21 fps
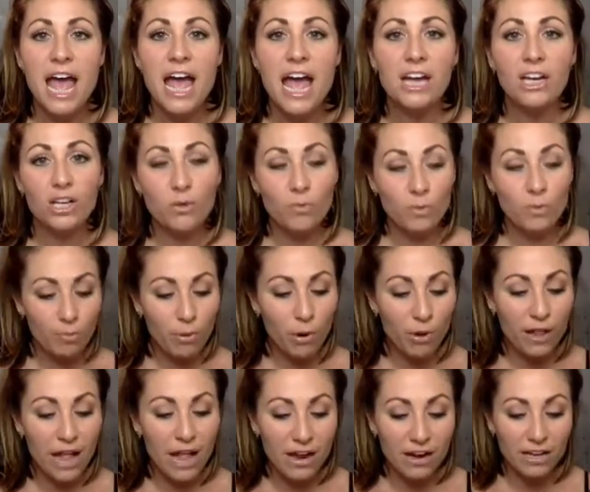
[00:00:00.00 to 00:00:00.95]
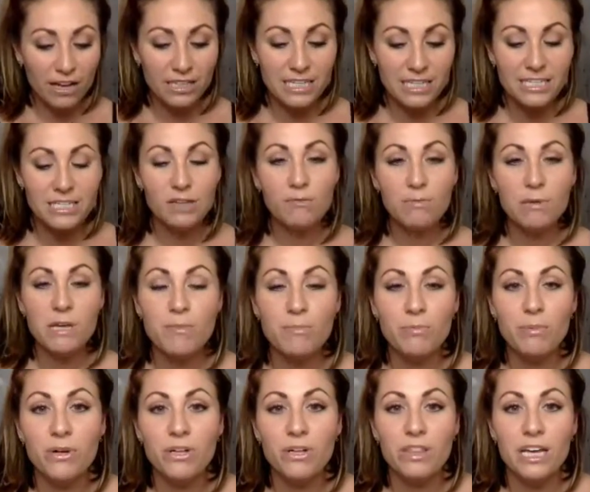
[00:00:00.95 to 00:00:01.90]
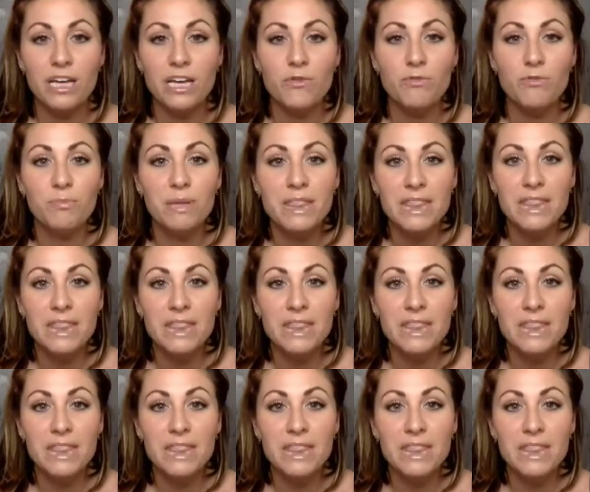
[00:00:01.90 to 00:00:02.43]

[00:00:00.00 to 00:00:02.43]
and you would pull out a list of people that you would be